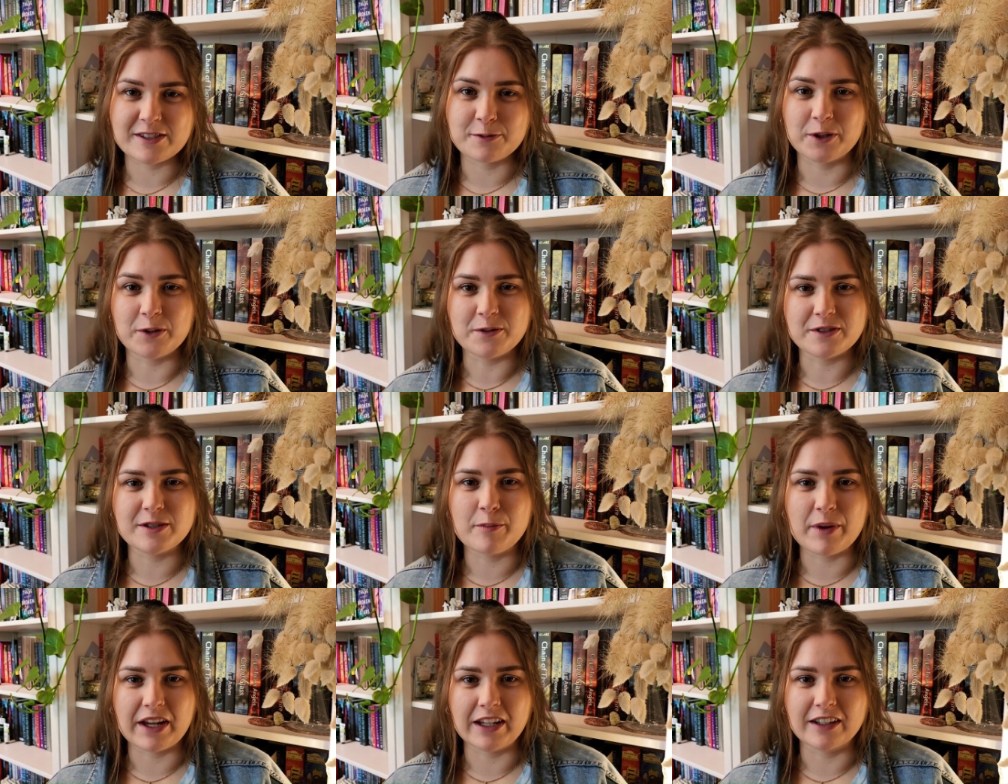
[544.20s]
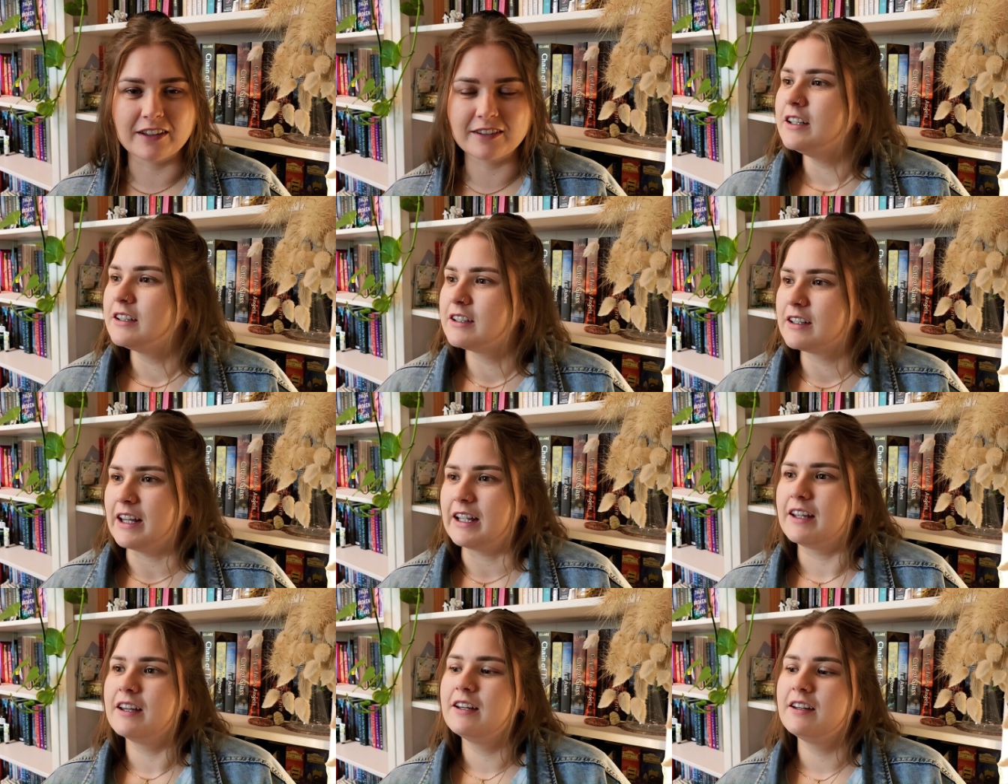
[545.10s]
world to be in
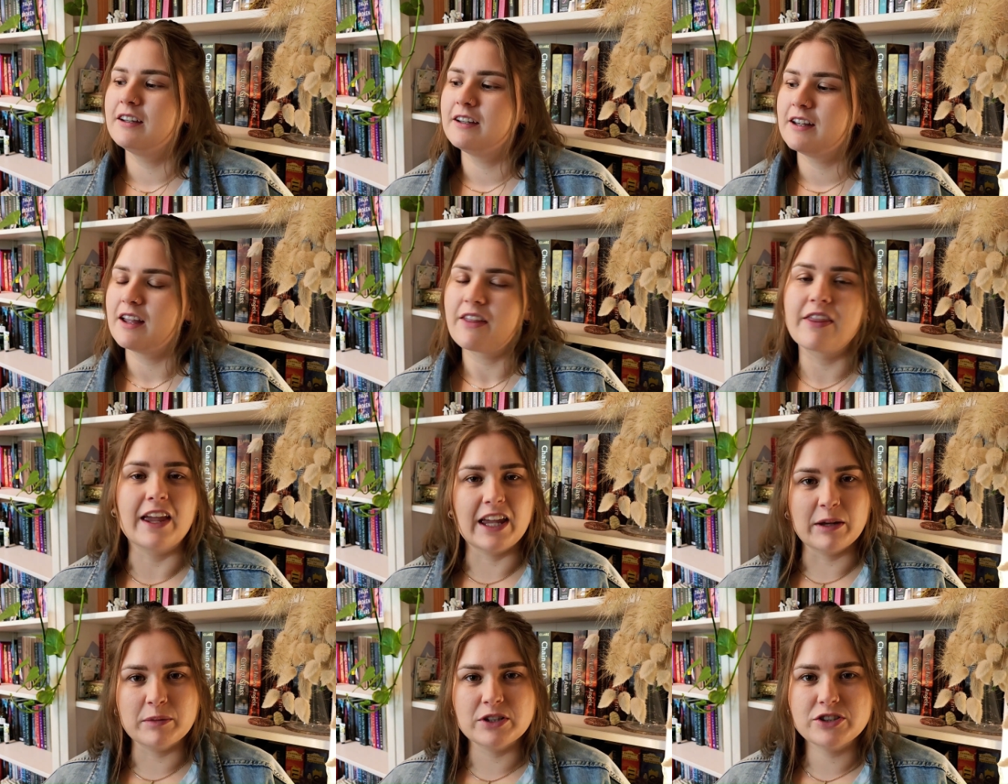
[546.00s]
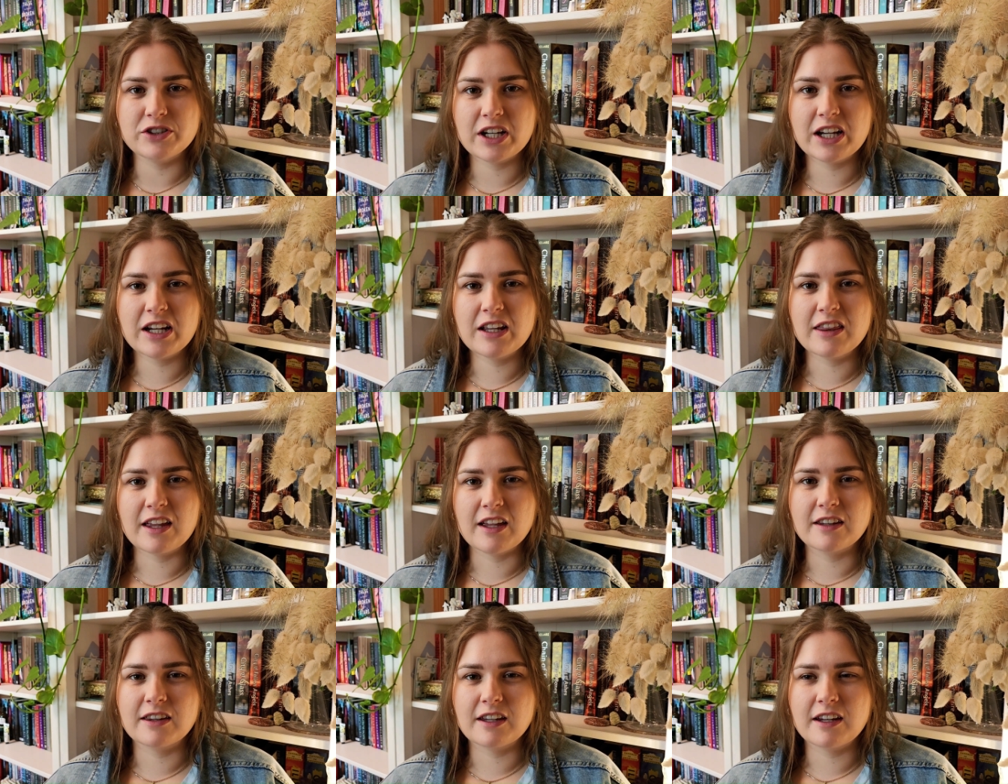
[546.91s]
like the imagery
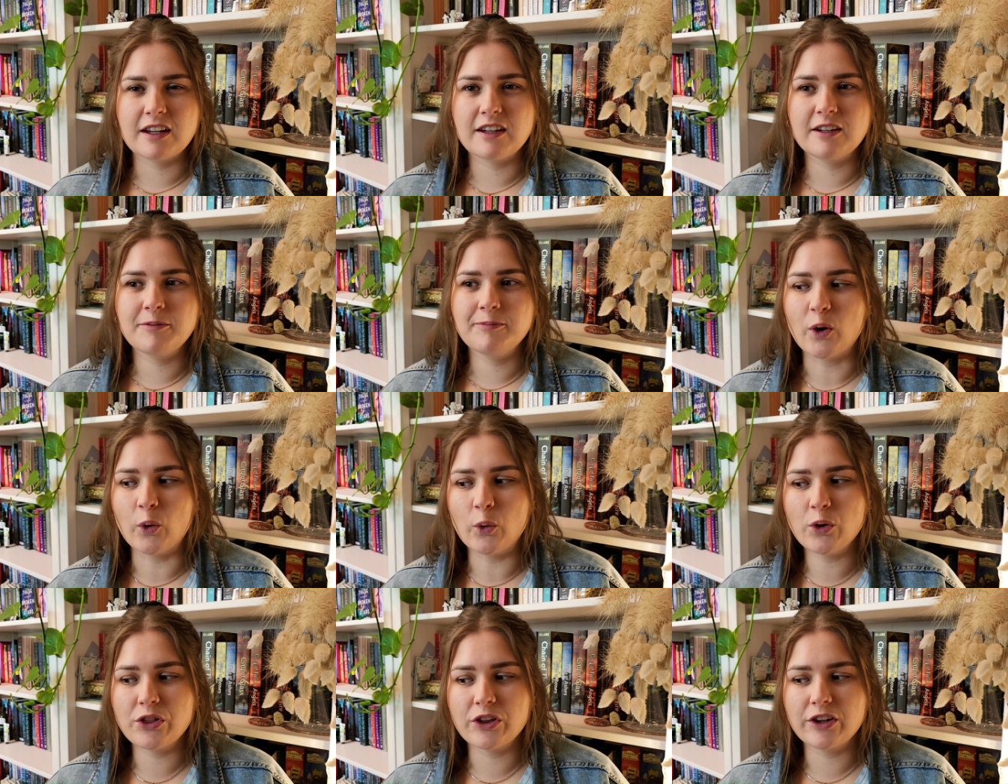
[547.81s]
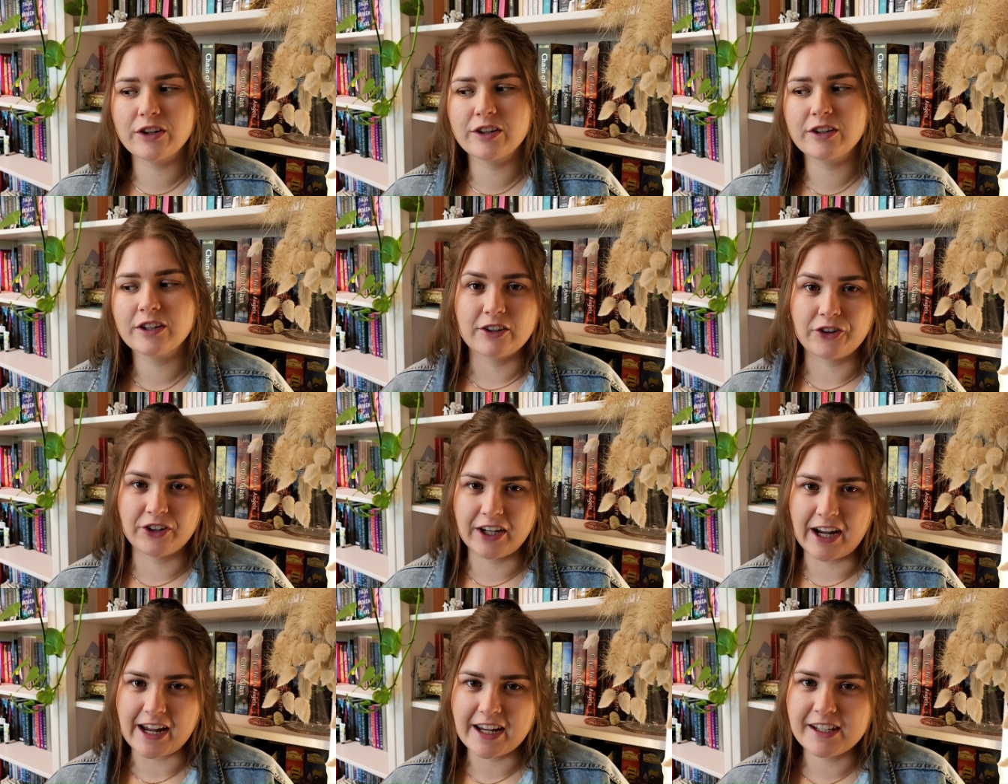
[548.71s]
that the author
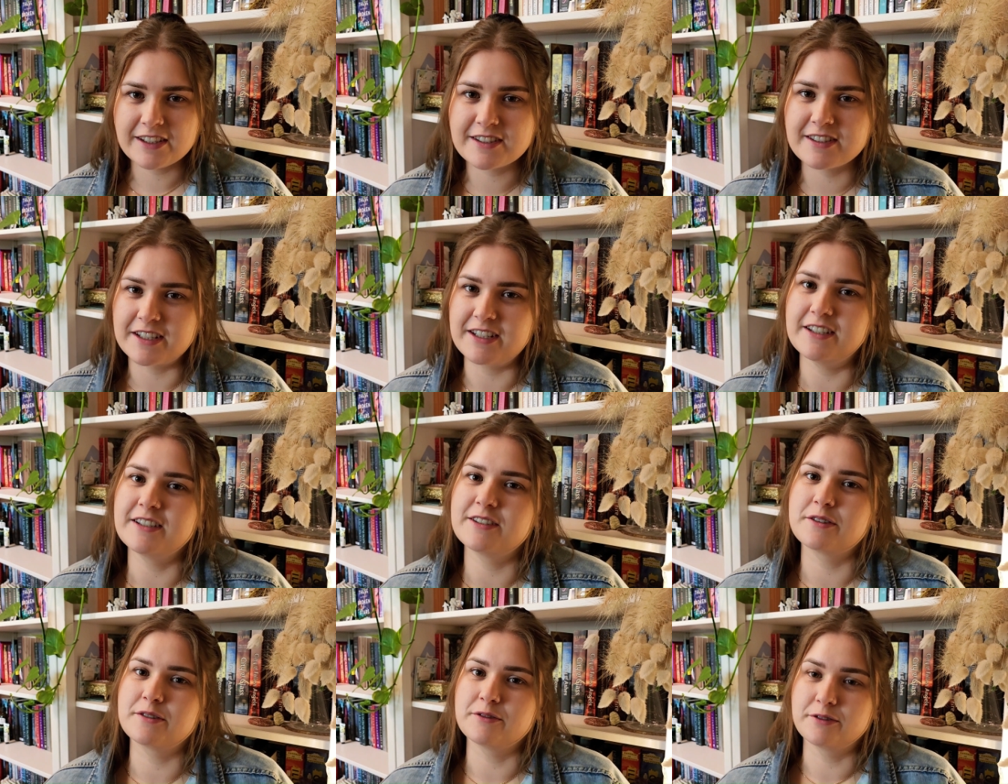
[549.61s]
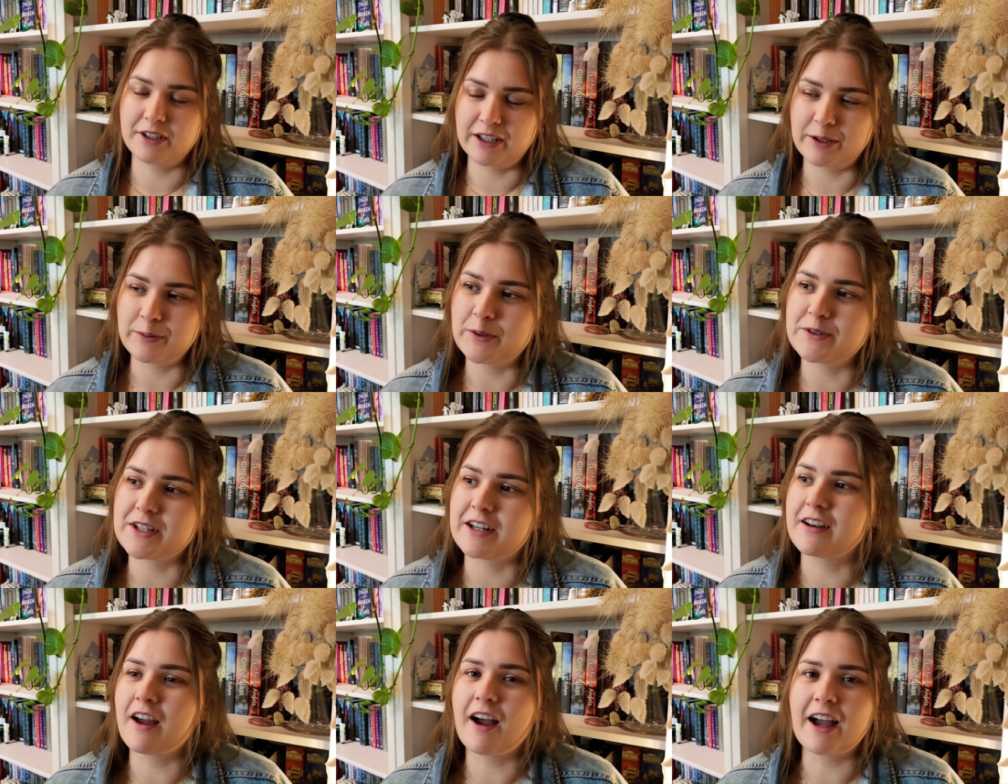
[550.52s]
creates is really well
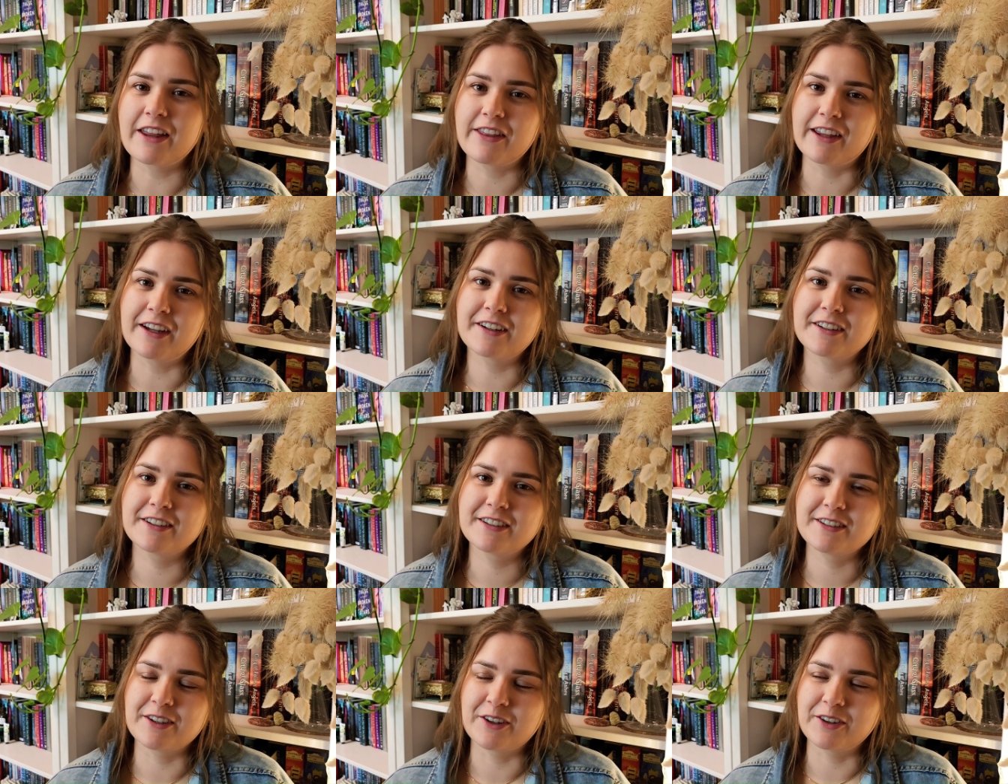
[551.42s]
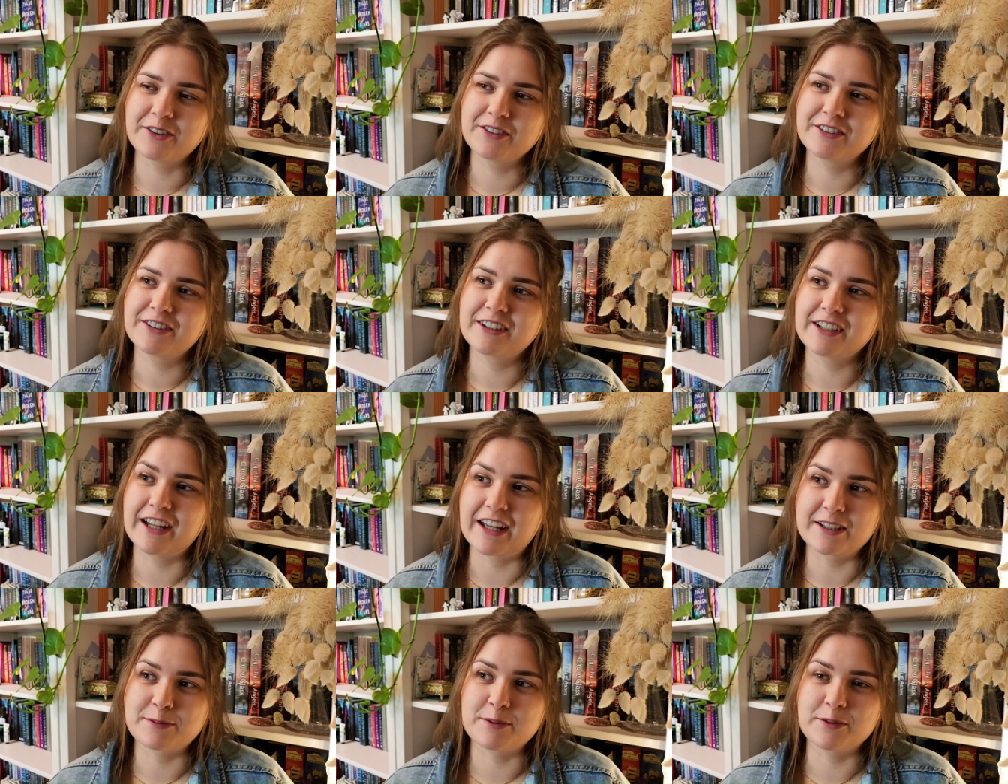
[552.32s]
done I think so yeah
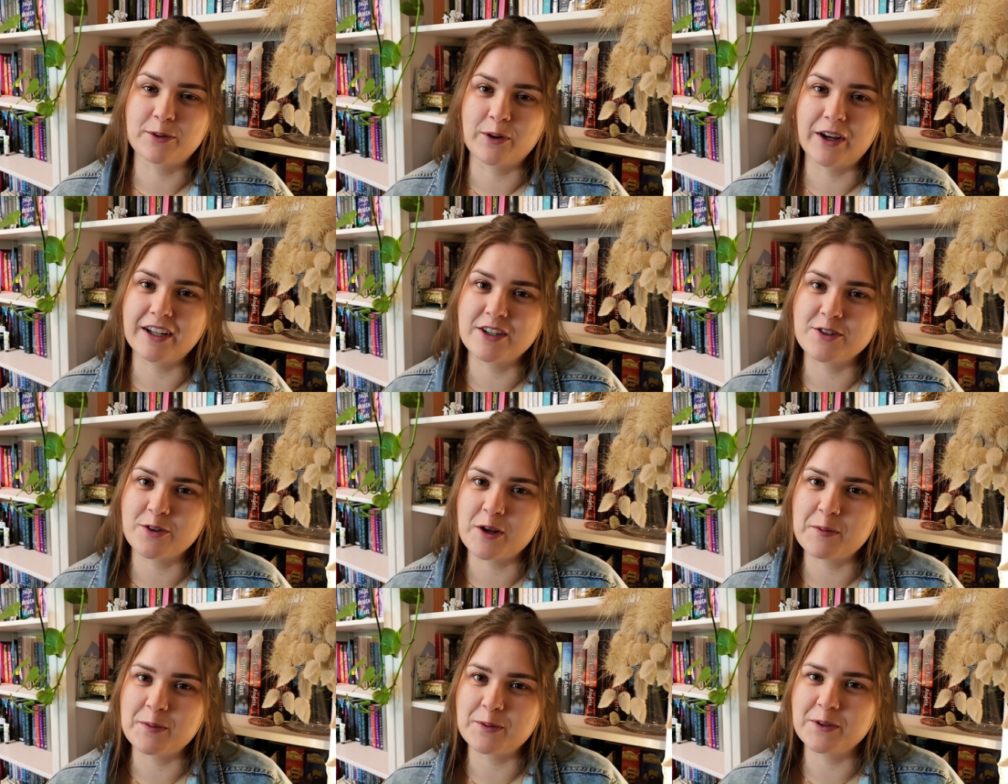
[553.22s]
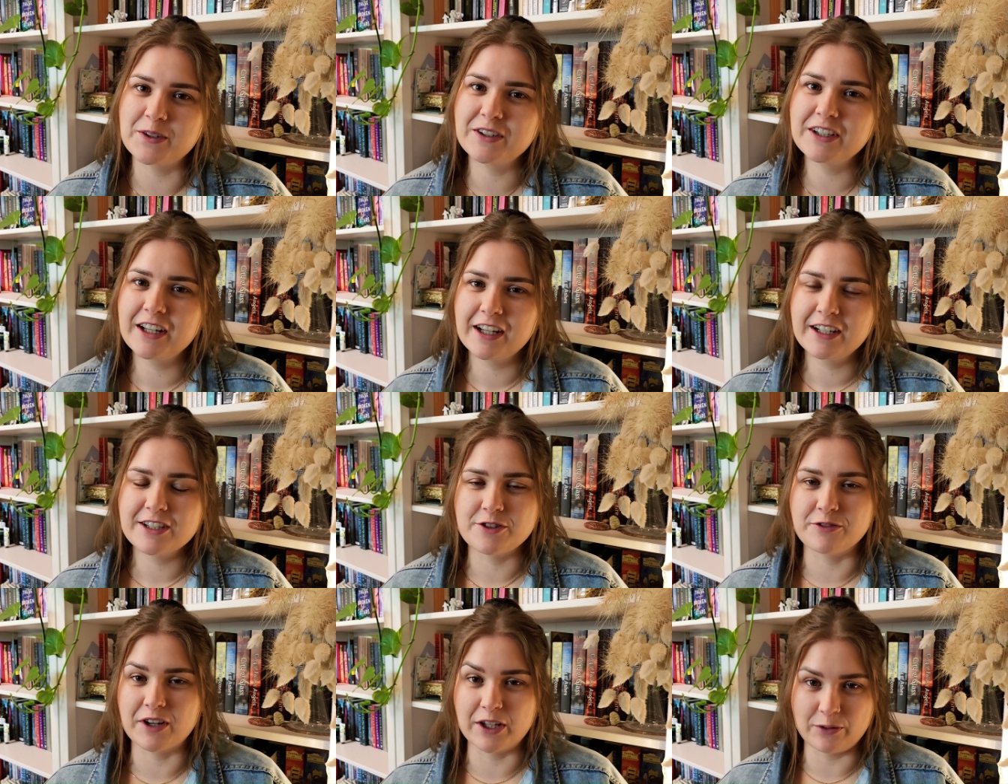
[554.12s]
it's been quite enjoyable to
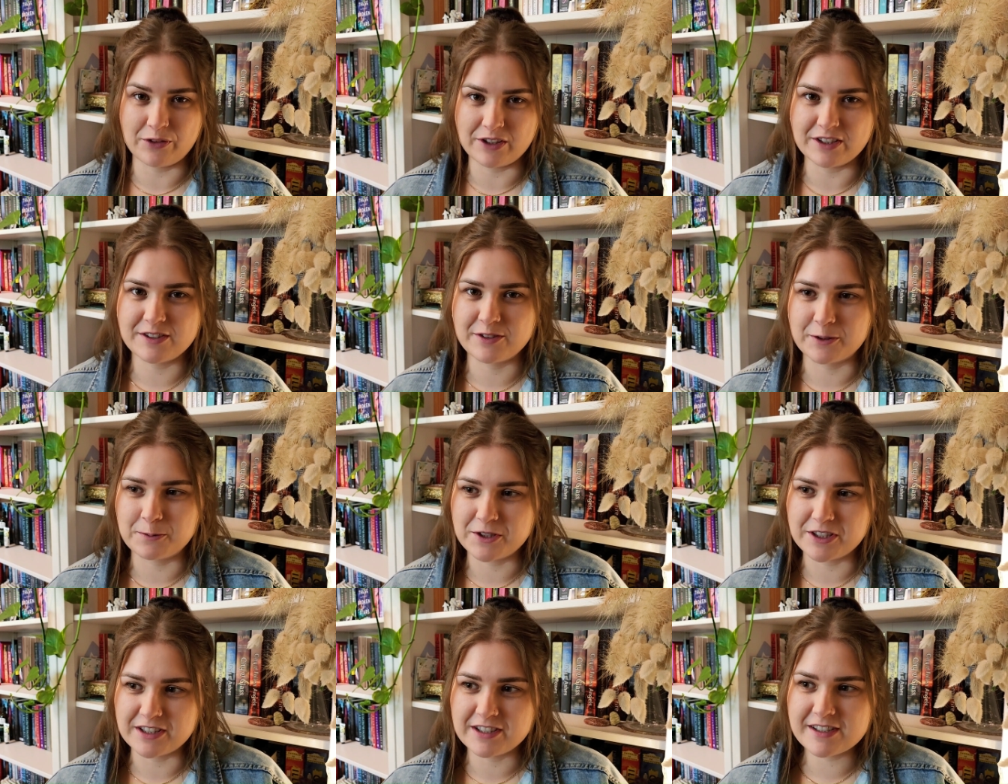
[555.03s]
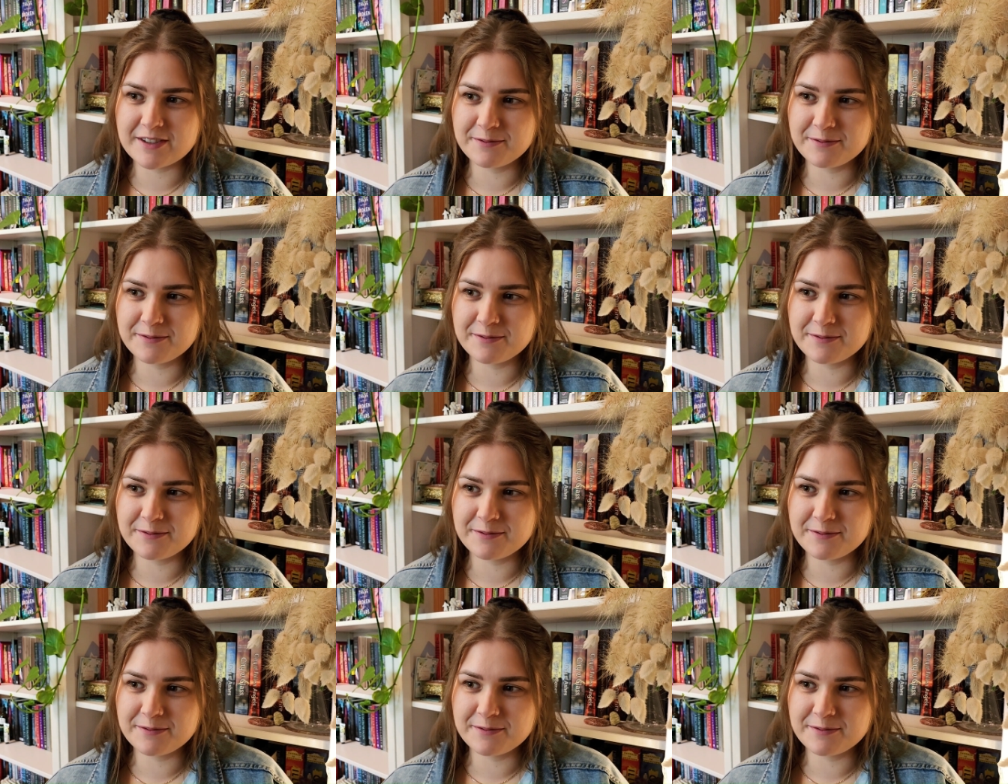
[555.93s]
read all the descriptions